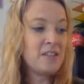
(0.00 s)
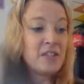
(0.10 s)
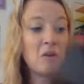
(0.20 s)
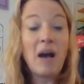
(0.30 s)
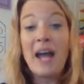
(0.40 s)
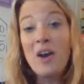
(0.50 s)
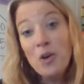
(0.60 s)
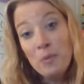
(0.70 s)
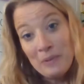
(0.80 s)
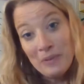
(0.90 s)
So I
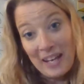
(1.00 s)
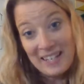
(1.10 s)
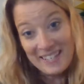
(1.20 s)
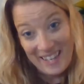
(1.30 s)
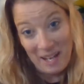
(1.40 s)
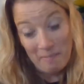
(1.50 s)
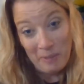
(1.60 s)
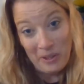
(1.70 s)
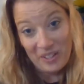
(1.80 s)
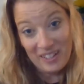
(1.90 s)
hope you liked that
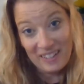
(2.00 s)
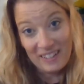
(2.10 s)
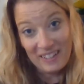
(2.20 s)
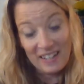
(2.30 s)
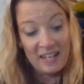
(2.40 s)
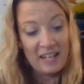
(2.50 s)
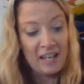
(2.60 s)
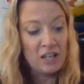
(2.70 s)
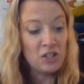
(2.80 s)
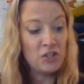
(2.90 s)
book.
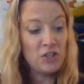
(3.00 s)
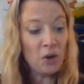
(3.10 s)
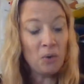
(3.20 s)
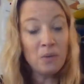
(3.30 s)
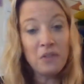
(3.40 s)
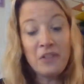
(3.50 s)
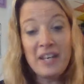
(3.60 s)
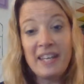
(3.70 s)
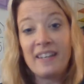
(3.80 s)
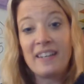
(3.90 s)
Don't
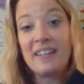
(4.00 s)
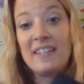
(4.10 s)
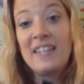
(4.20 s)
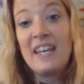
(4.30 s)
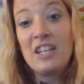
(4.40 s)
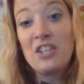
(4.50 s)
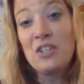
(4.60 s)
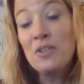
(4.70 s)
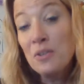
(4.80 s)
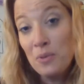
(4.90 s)
think that
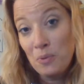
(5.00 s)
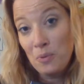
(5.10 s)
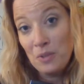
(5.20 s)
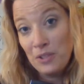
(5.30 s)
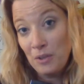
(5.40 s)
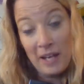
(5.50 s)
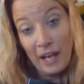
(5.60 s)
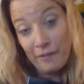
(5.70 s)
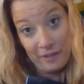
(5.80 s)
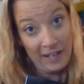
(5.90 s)
you don't
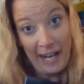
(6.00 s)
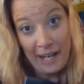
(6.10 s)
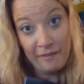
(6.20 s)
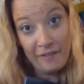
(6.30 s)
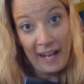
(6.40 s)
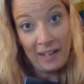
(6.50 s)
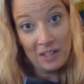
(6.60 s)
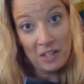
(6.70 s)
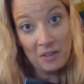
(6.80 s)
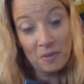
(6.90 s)
ever have
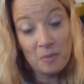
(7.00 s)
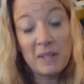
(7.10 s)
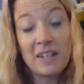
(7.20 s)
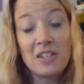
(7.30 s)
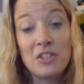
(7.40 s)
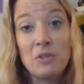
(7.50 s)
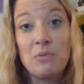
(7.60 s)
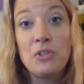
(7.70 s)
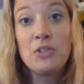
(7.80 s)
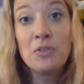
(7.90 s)
value, because
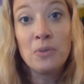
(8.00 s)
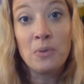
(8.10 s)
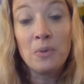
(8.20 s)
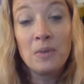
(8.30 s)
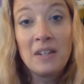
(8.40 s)
you do,